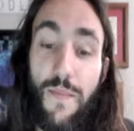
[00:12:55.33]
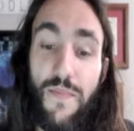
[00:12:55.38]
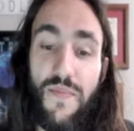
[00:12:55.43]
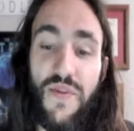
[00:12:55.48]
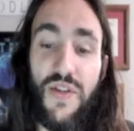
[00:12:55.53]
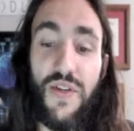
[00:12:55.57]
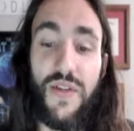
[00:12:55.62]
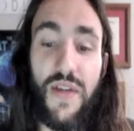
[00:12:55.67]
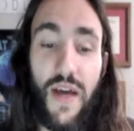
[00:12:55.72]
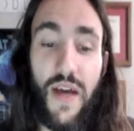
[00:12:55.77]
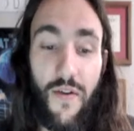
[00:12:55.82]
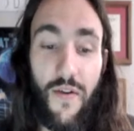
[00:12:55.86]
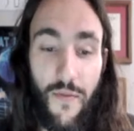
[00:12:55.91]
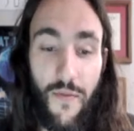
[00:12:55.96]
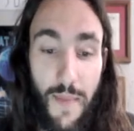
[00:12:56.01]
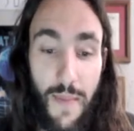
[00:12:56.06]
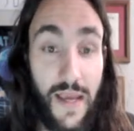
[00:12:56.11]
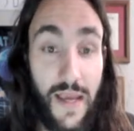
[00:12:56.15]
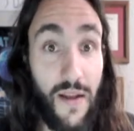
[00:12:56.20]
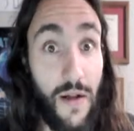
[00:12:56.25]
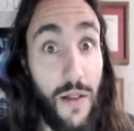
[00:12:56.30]
just kind of
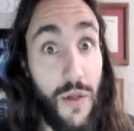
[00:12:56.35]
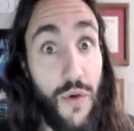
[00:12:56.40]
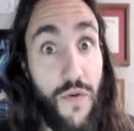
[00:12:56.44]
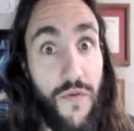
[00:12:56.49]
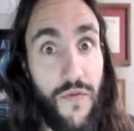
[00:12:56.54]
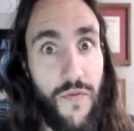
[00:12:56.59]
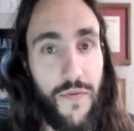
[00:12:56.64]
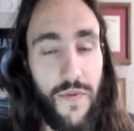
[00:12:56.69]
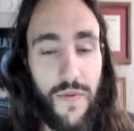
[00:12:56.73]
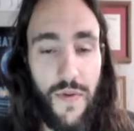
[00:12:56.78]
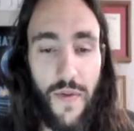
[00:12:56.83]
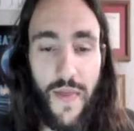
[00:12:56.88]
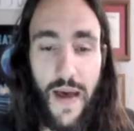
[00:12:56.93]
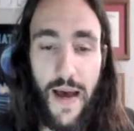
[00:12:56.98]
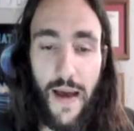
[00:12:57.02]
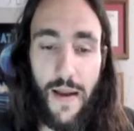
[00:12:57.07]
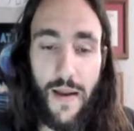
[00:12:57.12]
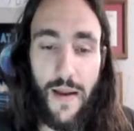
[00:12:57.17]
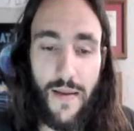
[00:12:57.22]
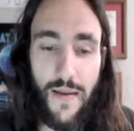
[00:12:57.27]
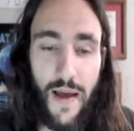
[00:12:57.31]
make it aloof to
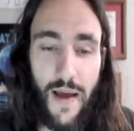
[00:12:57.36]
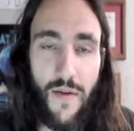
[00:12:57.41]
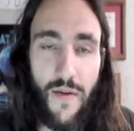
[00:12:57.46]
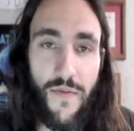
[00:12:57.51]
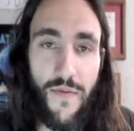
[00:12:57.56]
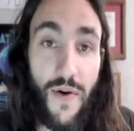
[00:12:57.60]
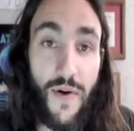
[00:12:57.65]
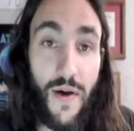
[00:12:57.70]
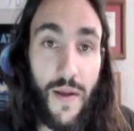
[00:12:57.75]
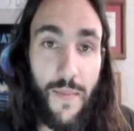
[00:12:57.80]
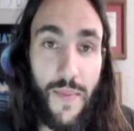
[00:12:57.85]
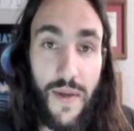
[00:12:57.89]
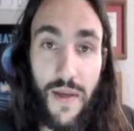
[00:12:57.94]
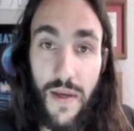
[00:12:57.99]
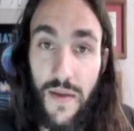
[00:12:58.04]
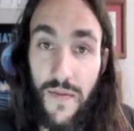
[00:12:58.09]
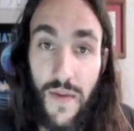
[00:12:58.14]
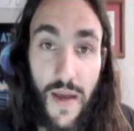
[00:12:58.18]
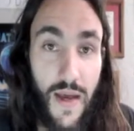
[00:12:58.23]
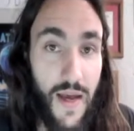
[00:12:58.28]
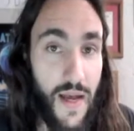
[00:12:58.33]
that kind of FUD,
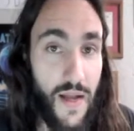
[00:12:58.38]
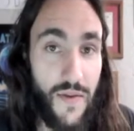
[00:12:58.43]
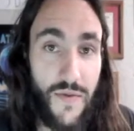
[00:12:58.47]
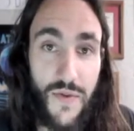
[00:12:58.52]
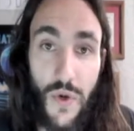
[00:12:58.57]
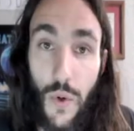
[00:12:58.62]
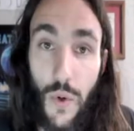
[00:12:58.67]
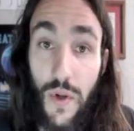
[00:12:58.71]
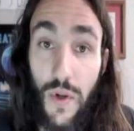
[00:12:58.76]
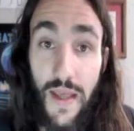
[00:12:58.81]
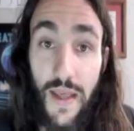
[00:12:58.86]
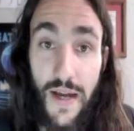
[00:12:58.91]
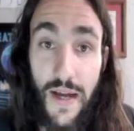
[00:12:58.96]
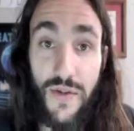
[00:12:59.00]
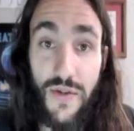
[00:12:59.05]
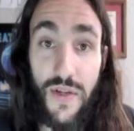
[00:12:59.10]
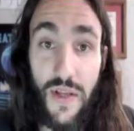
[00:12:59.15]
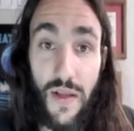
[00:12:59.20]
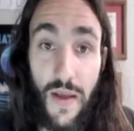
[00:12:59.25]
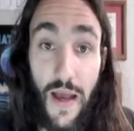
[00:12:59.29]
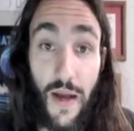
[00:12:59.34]
because it's totally
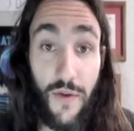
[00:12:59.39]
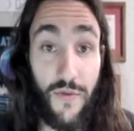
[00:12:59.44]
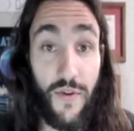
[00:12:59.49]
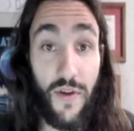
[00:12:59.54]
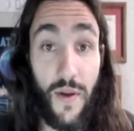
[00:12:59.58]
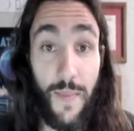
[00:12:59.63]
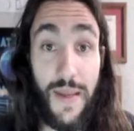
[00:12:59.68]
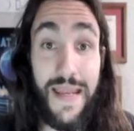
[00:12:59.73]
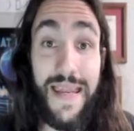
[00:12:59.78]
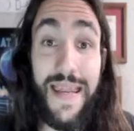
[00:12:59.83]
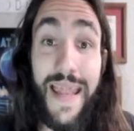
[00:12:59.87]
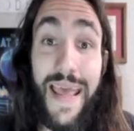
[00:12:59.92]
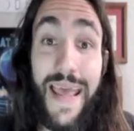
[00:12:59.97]
actually going to be